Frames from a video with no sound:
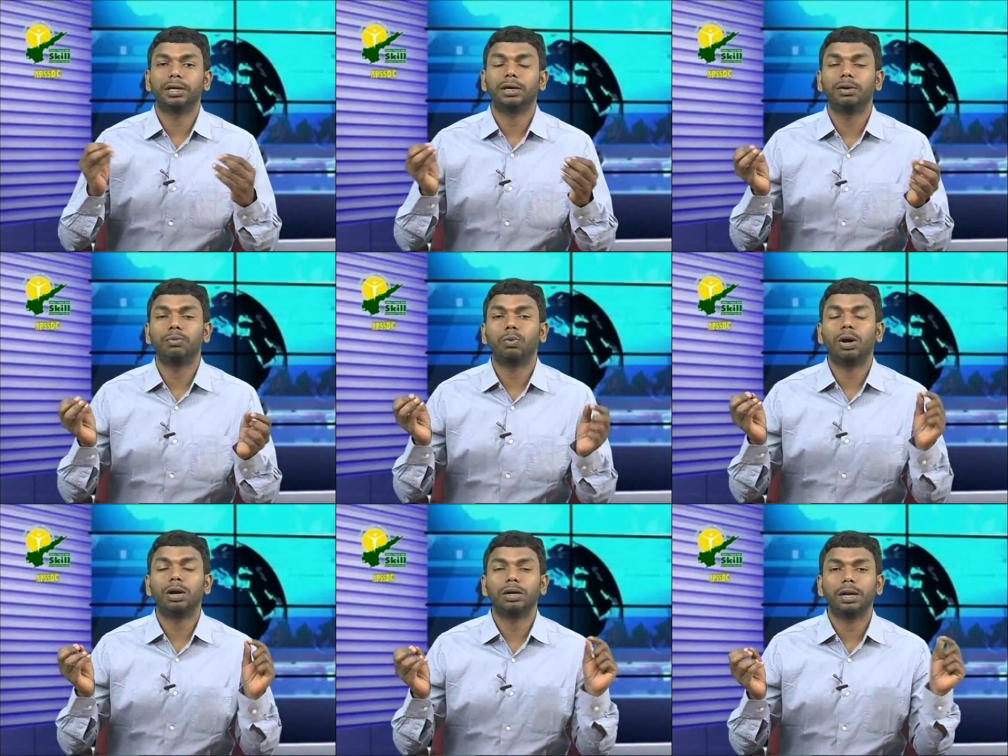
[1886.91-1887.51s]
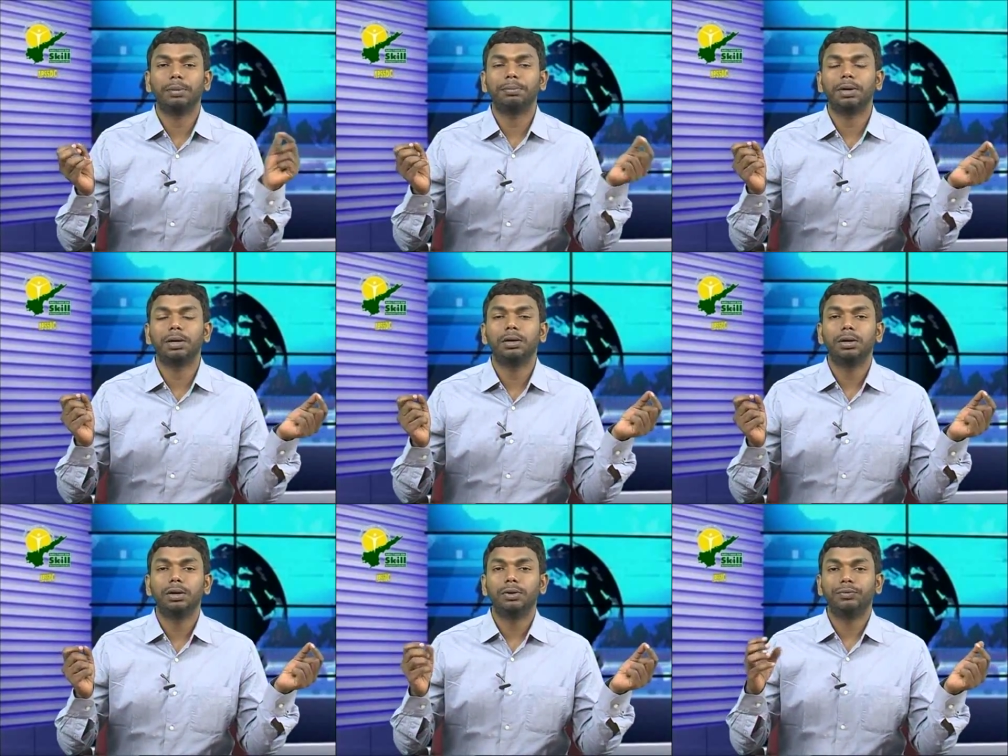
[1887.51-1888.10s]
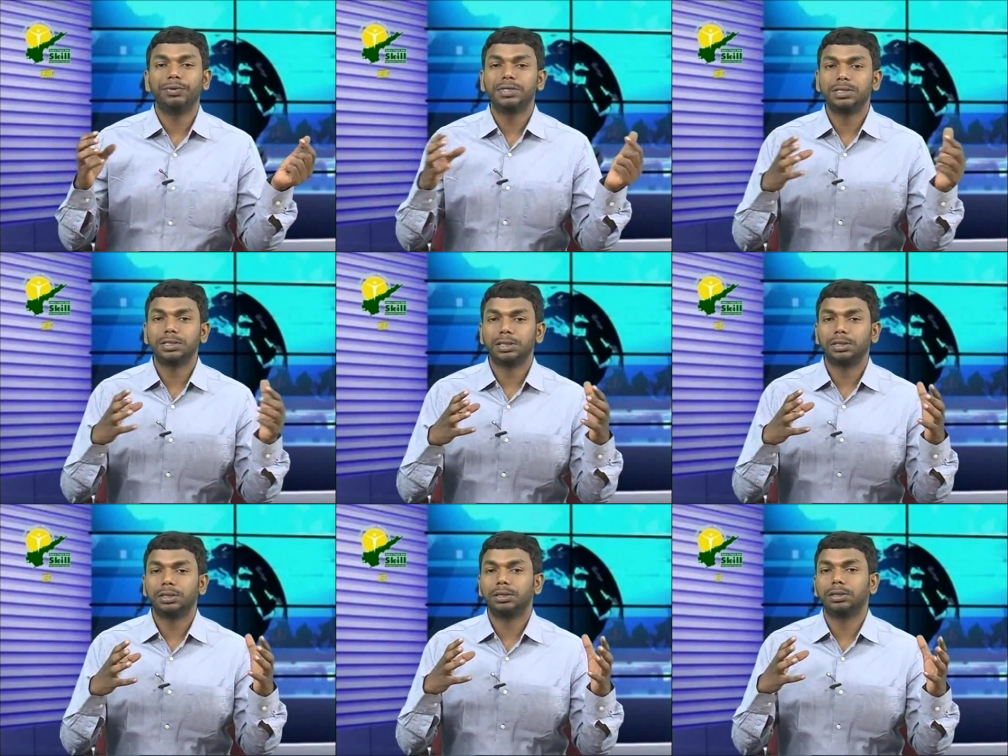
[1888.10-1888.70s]
and what number, which
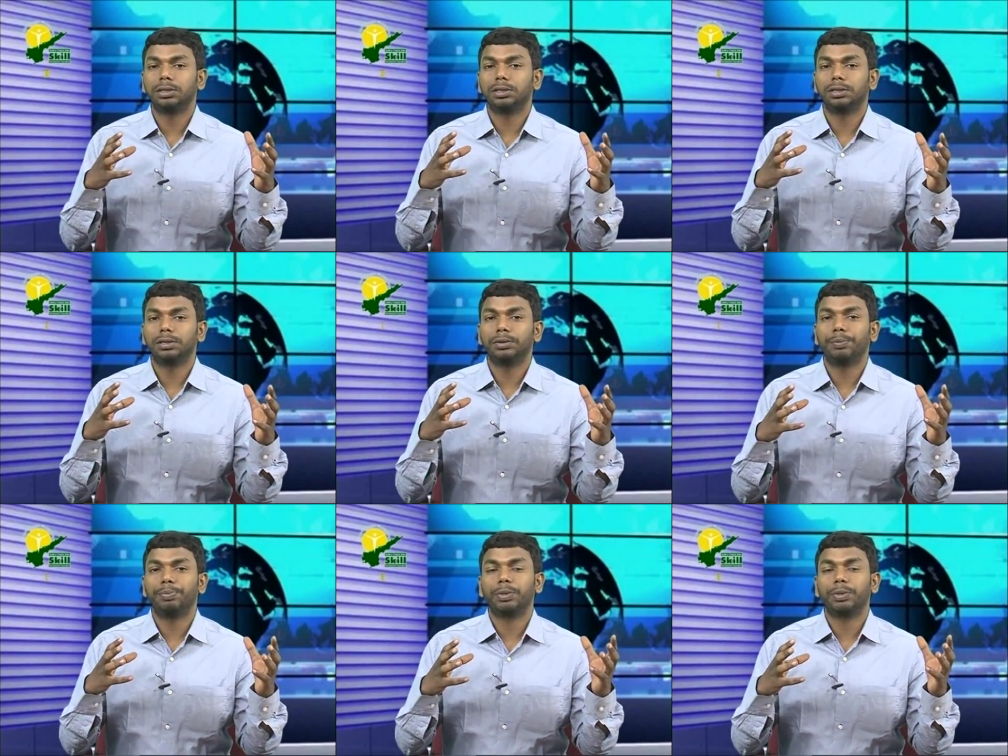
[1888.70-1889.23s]
the